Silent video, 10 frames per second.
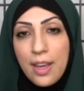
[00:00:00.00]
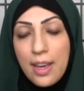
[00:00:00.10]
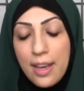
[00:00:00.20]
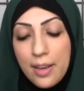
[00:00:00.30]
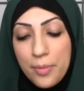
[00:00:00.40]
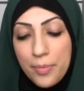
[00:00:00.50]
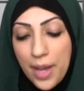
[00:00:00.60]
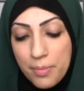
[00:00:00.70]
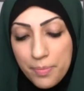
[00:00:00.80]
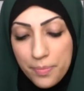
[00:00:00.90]

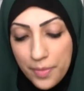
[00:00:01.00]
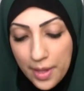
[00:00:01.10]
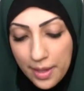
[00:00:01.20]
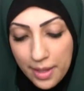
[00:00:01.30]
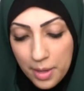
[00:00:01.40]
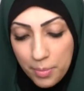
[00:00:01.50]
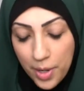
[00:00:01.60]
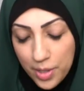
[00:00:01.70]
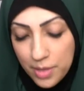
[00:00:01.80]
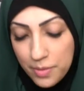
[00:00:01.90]
I'm
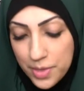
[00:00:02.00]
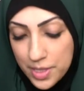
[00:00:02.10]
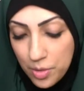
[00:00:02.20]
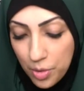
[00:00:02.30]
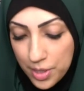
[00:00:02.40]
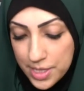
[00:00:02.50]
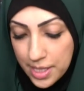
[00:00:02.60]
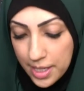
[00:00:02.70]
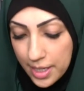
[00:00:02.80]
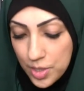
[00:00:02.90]
part of this course
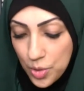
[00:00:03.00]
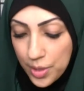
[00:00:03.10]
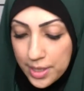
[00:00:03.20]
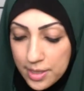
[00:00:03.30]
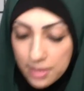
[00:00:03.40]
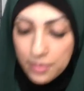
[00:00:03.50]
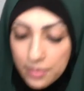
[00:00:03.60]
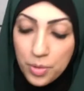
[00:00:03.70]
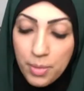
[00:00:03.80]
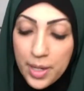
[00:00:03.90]
that I joined
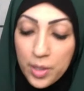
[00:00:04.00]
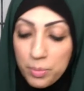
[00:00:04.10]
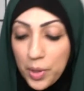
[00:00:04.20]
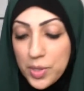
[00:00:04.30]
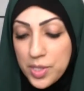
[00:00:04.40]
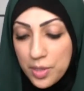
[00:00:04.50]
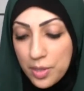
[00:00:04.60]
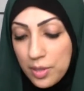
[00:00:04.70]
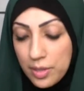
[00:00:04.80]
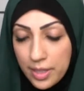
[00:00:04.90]
for my own
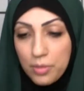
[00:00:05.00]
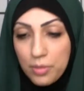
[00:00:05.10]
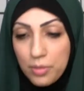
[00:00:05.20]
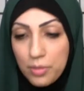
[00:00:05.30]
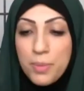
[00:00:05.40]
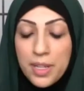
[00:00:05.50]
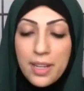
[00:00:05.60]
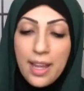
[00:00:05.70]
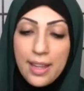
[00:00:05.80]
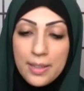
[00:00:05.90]
personal
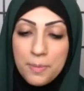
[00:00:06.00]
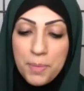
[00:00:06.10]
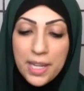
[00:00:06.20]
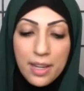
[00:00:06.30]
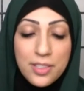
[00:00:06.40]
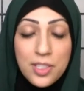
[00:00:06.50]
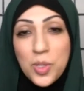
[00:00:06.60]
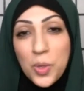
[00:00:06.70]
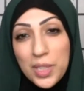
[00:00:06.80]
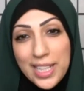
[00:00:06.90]
enrichment, and because it's
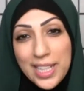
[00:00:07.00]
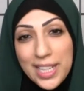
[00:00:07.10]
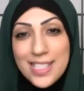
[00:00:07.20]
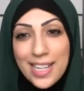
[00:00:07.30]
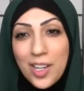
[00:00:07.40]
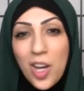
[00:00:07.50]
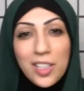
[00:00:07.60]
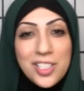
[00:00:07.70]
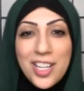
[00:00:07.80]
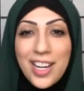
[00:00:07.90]
so related to
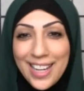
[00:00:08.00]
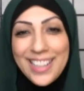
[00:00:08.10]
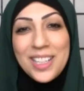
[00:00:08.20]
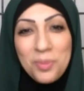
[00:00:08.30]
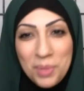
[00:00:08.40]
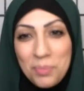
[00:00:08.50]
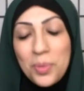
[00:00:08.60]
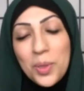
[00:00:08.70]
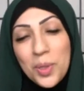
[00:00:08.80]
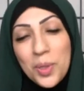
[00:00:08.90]
psychology, I can't help but
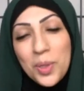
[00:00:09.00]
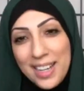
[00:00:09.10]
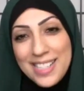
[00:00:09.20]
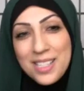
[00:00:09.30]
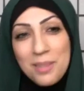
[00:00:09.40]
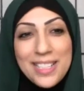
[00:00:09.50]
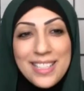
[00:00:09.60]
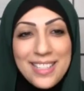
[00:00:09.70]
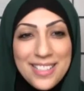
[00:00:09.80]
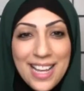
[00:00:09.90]
pull some
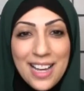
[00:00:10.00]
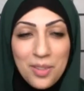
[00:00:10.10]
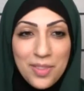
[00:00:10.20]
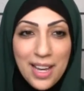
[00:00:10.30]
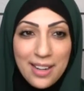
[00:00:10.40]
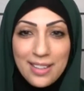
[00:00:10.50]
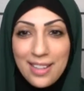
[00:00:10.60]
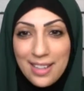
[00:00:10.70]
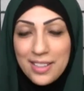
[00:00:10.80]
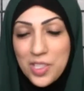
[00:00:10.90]
ideas out of that
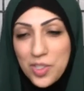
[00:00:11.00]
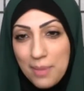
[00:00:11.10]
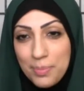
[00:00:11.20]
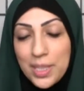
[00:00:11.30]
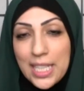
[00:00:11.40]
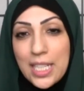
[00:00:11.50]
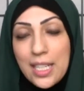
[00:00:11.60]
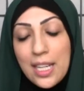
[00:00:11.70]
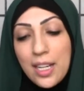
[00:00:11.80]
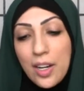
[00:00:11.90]
and extrapolate it
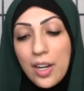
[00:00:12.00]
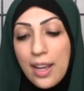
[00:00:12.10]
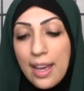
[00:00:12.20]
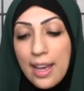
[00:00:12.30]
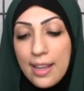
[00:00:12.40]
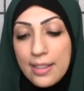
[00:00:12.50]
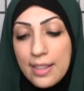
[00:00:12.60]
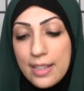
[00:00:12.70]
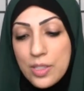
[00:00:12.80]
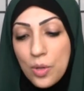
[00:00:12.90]
here. And
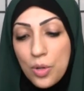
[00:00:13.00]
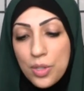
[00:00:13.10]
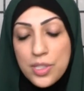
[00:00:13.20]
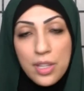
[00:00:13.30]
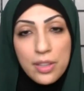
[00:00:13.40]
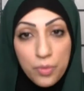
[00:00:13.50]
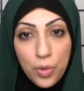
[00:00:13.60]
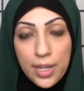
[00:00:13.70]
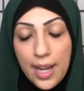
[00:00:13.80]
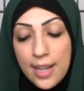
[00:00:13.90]
it's a course on the
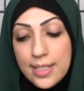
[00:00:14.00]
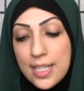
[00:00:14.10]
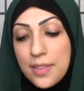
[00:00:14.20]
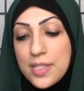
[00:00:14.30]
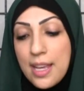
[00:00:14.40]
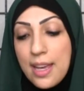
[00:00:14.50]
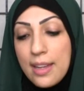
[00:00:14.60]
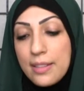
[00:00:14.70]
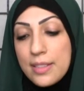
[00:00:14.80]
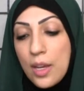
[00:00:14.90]
40 hadiths,
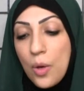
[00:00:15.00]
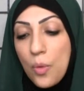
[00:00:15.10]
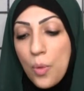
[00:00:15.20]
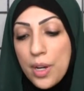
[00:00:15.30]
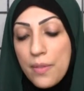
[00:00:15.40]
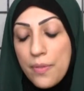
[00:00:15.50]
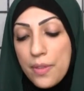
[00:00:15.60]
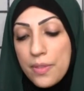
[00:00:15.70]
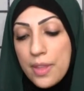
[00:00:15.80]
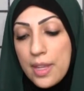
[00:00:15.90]
and one of
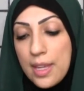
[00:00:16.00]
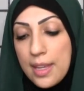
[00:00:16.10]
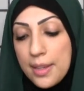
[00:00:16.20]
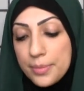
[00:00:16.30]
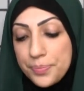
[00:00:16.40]
the